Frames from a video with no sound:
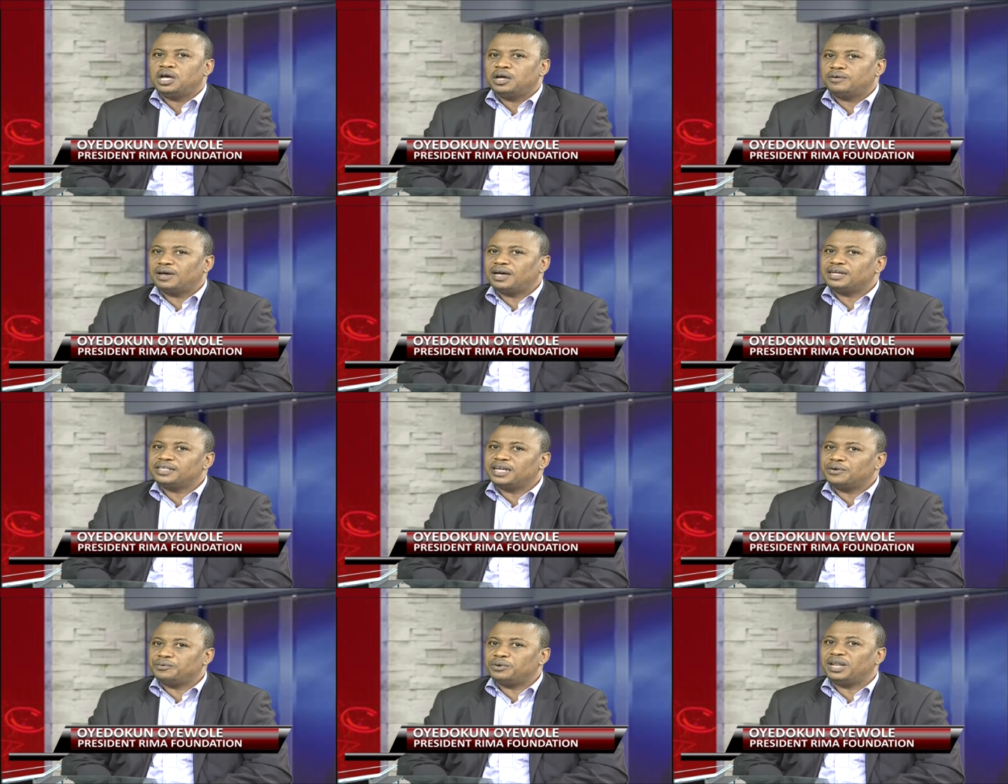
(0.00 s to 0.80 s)
rather
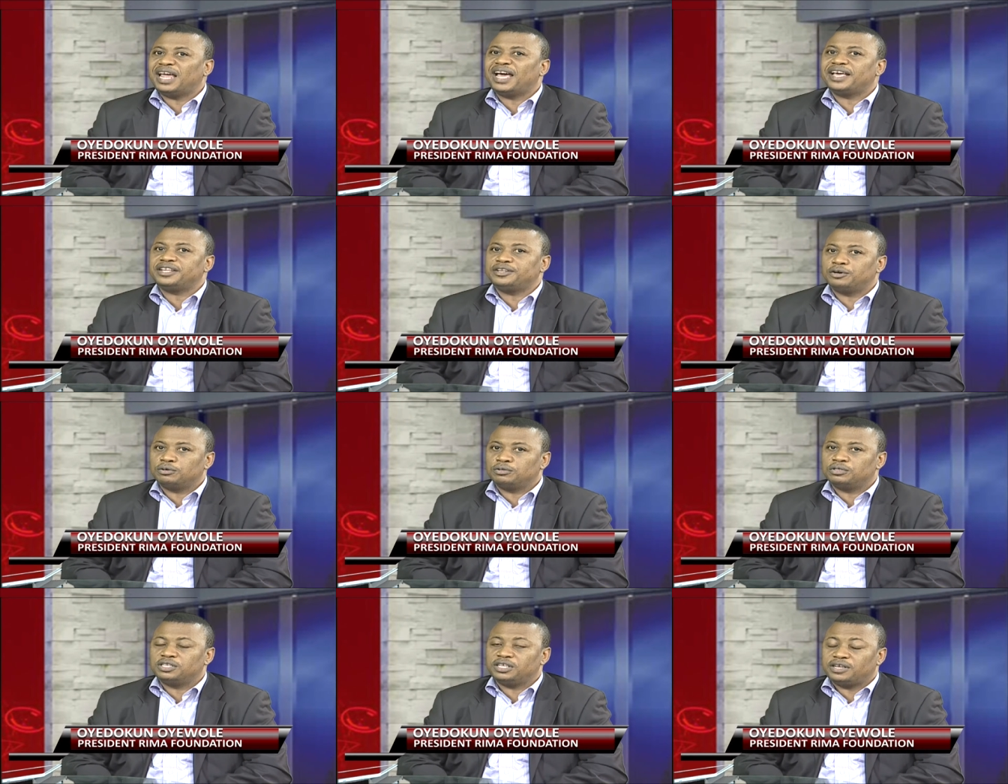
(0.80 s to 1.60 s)
than relying
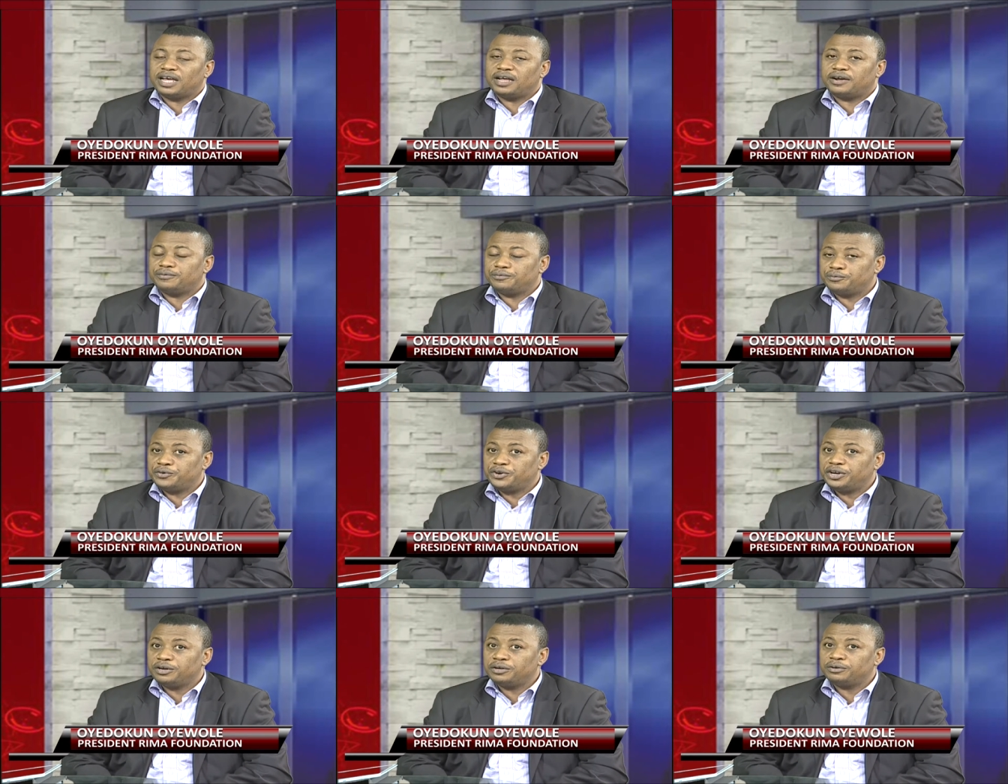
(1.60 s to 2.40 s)
on the
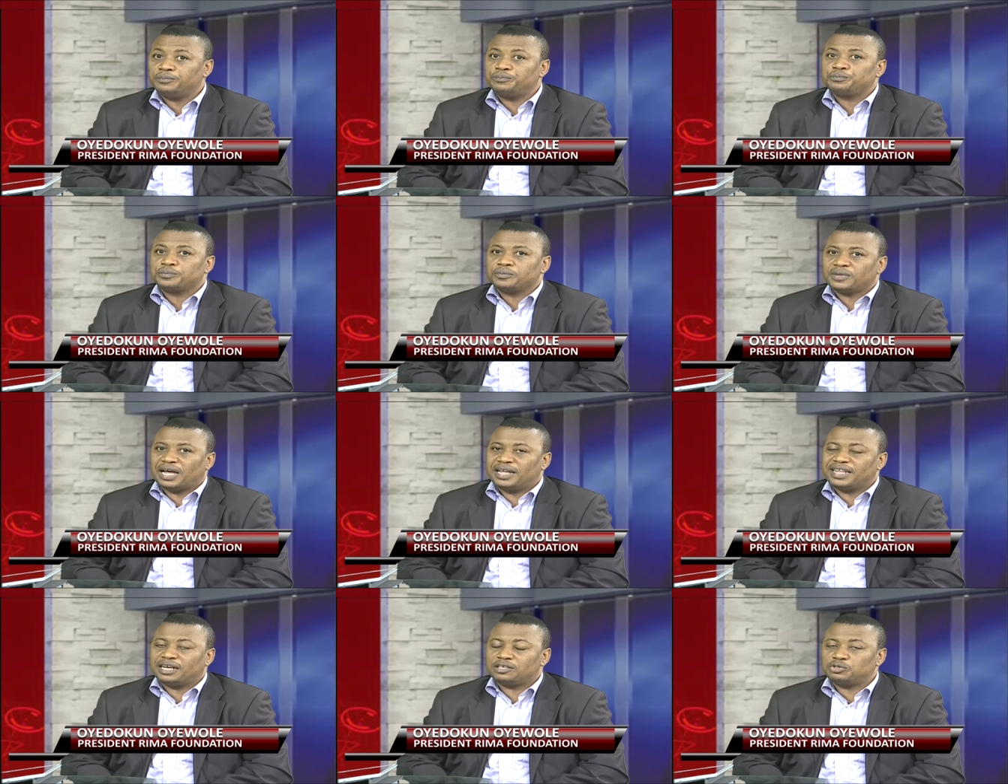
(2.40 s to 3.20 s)
real
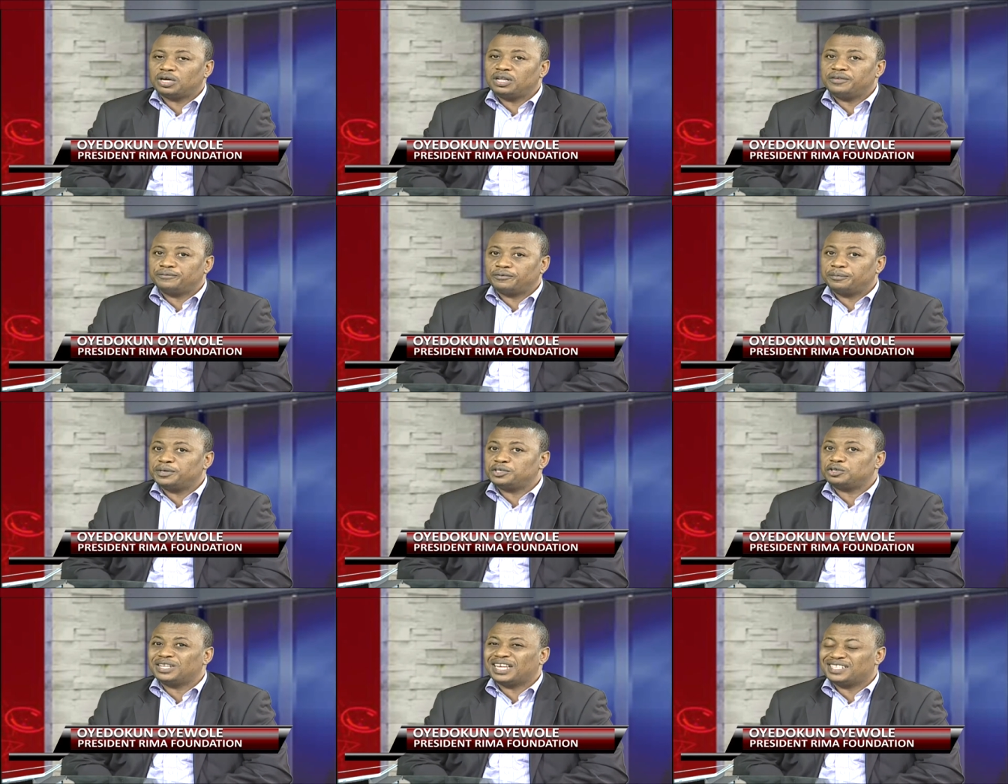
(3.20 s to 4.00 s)
and actual
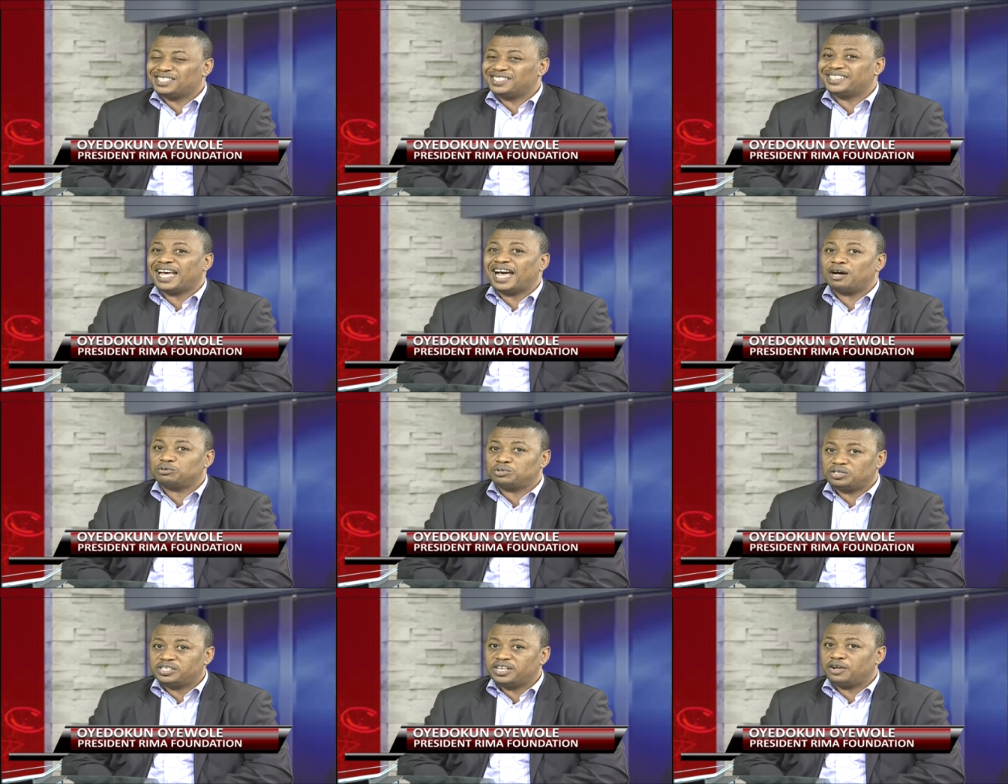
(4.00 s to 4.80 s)
information that is
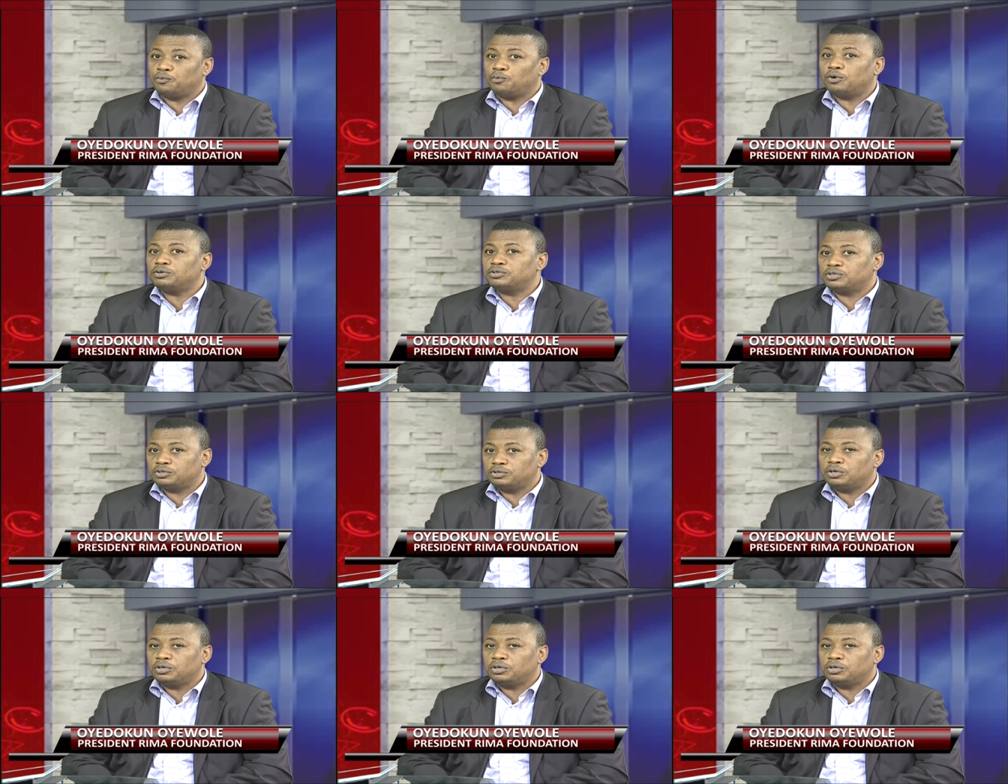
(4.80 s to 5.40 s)
out there, what